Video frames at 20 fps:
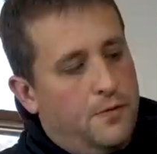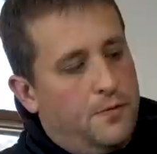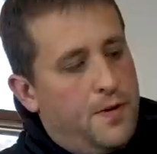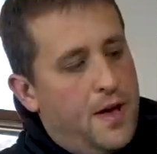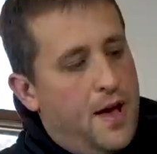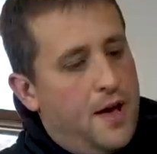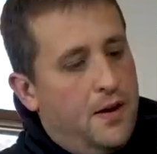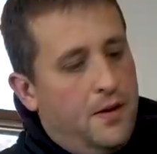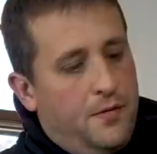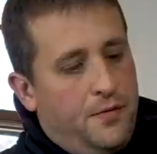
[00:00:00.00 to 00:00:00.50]

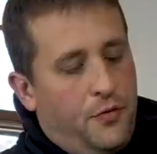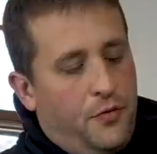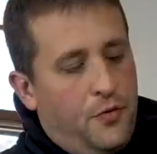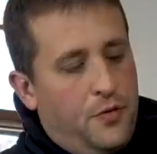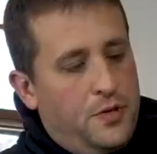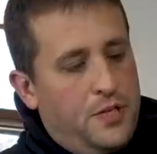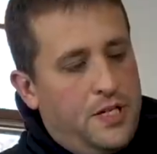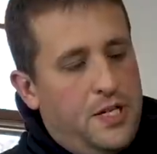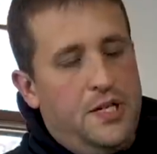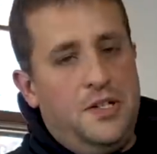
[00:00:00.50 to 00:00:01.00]
Fat of
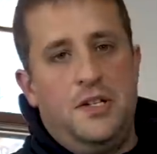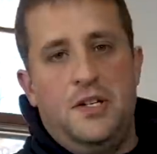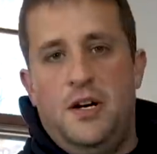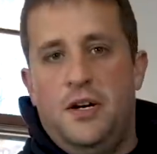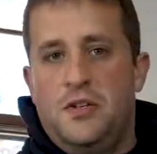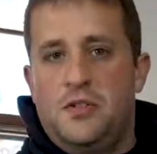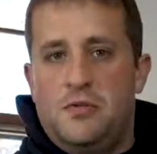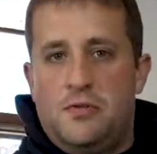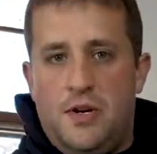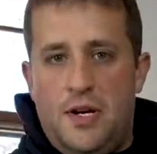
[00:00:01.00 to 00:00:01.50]
13
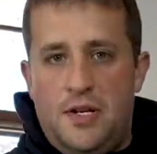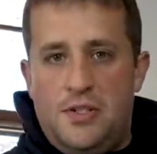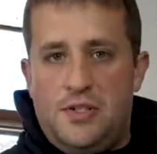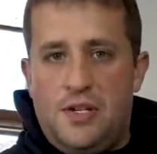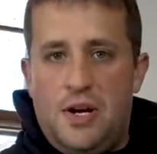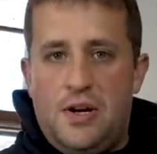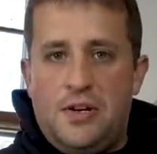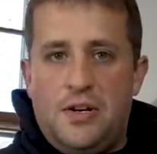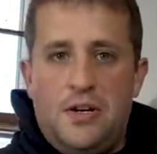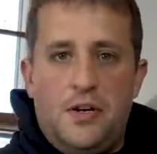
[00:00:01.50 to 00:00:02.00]
ducks raised
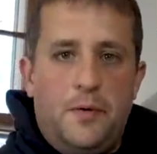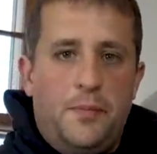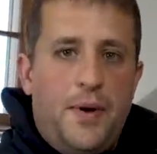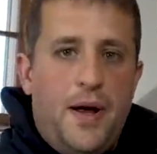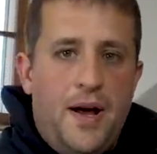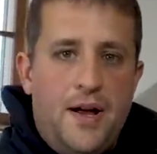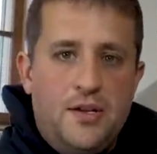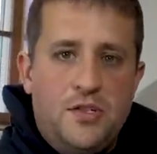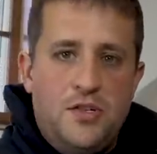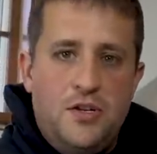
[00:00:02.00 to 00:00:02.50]
out on our
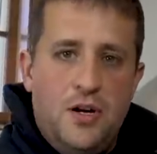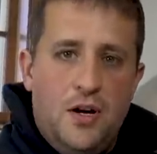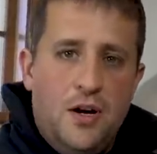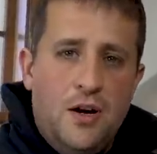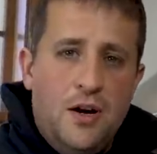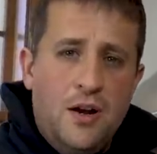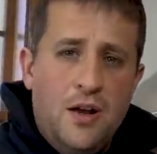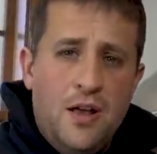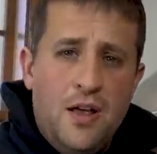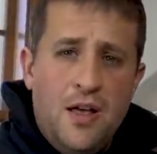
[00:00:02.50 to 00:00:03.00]
pasture.
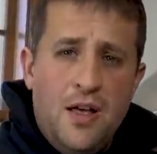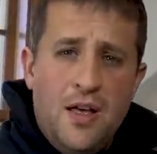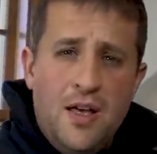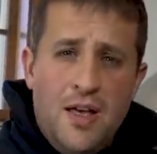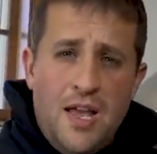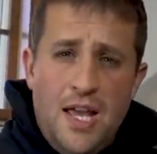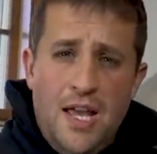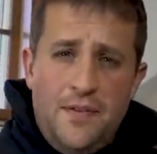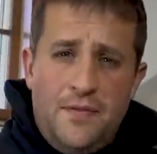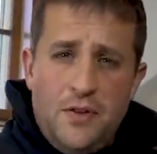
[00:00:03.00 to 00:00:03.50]

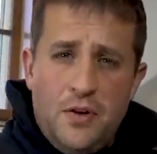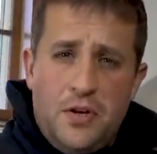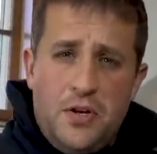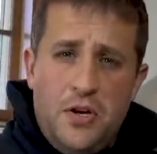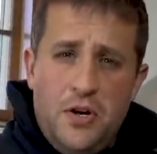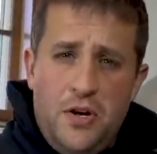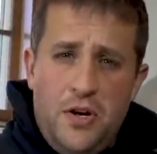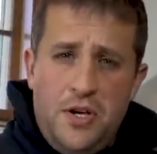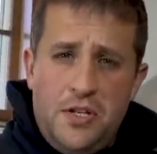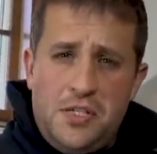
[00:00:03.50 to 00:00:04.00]
If you're
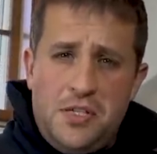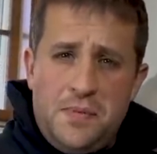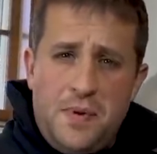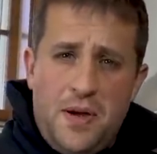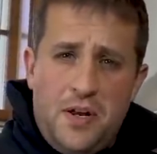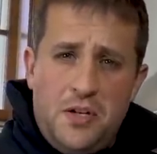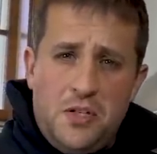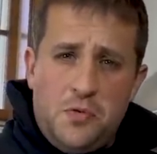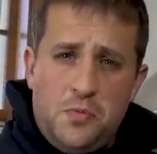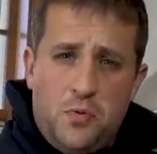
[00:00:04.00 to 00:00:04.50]
curious
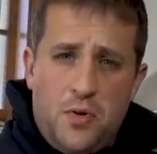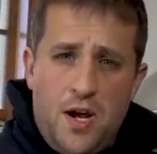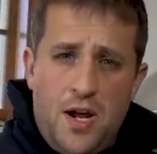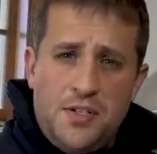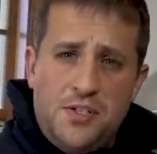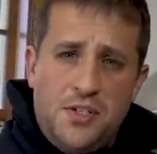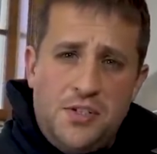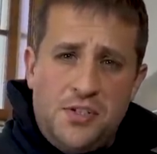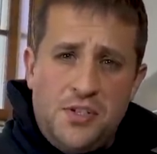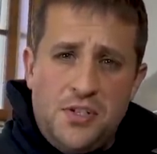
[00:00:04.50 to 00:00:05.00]
about us
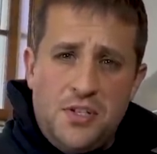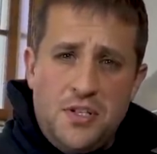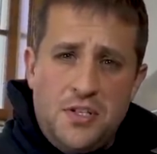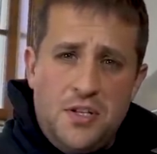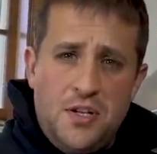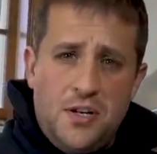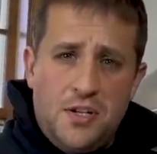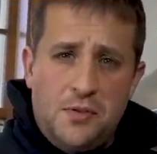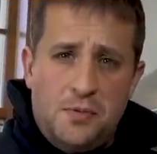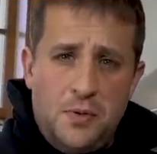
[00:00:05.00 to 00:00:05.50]
processing the
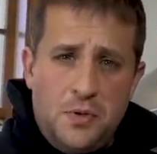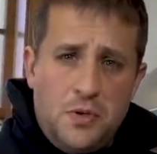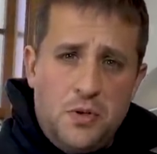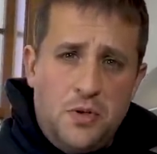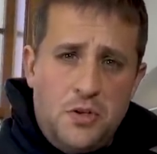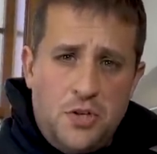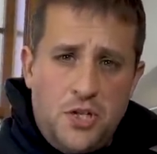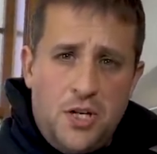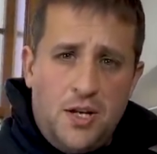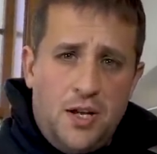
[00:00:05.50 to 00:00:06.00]
ducks, be sure
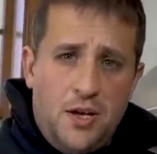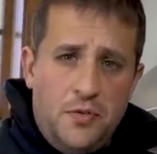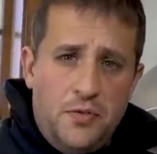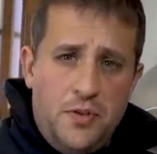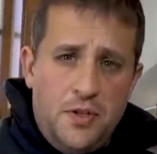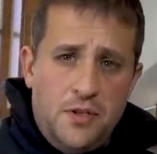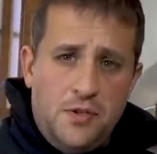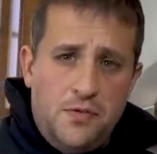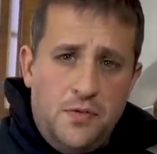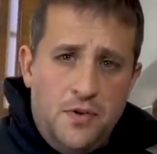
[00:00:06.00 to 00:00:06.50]
to check out this